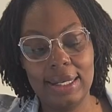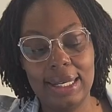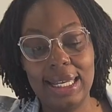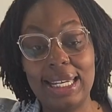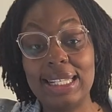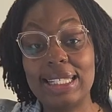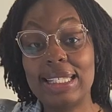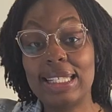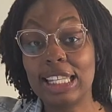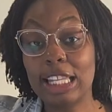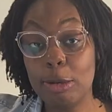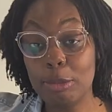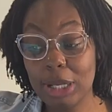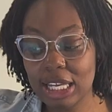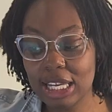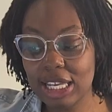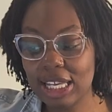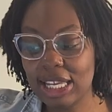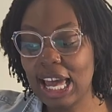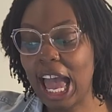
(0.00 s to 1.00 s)
It is
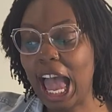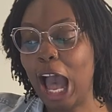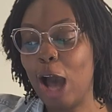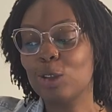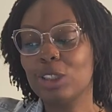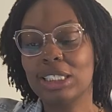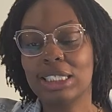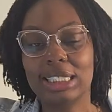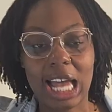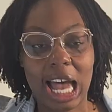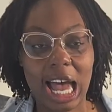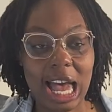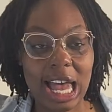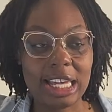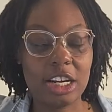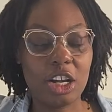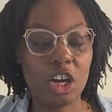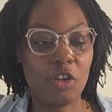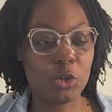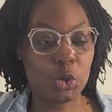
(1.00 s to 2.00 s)
limited
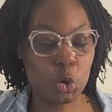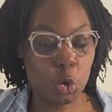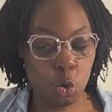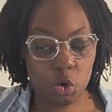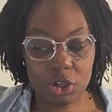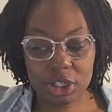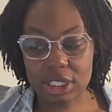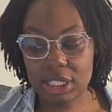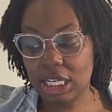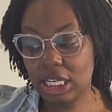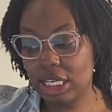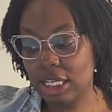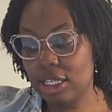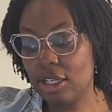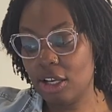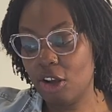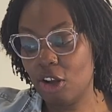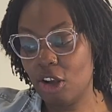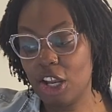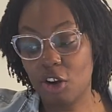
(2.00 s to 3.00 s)
outside of tourist
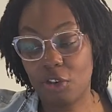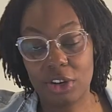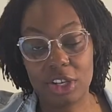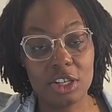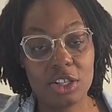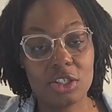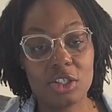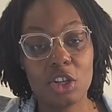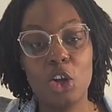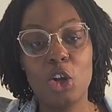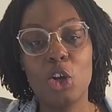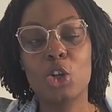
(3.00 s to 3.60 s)
areas,